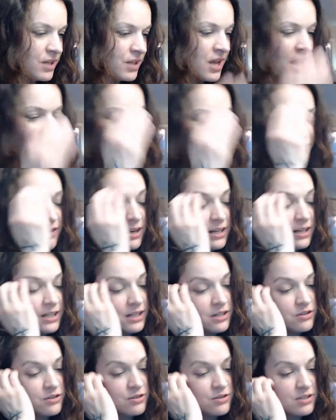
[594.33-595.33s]
I find it
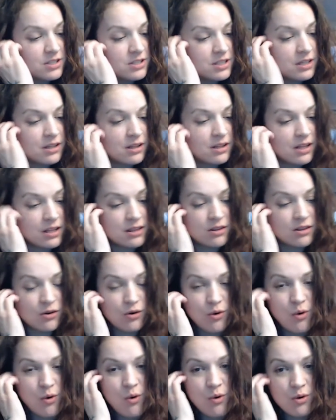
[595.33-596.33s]
interesting that their
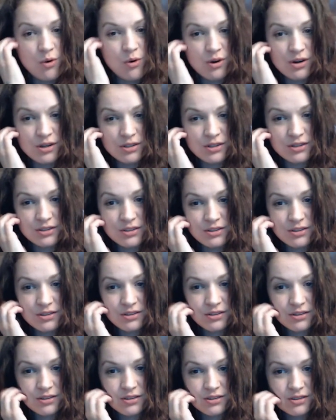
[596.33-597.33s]
horse
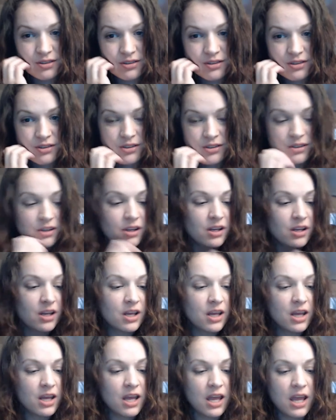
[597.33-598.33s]

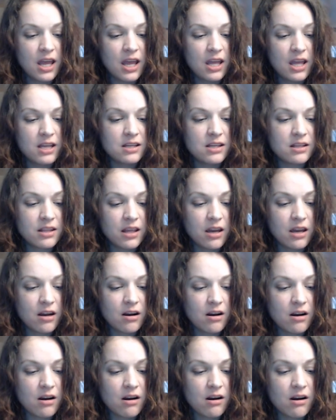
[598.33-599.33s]
And
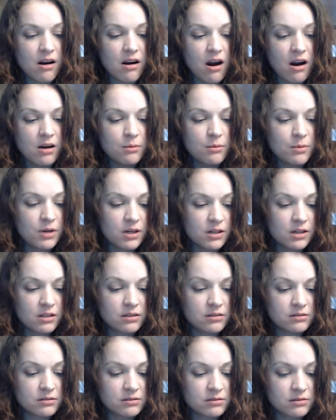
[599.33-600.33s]
their armor
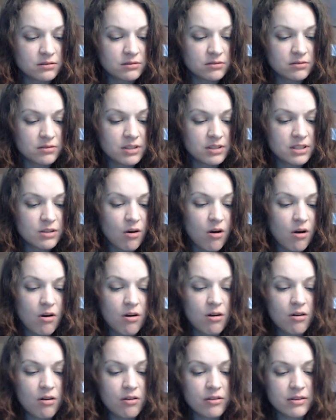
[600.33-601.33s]
is
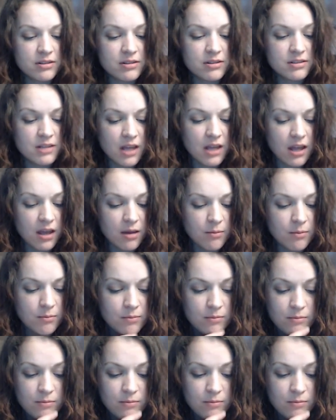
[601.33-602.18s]
all the same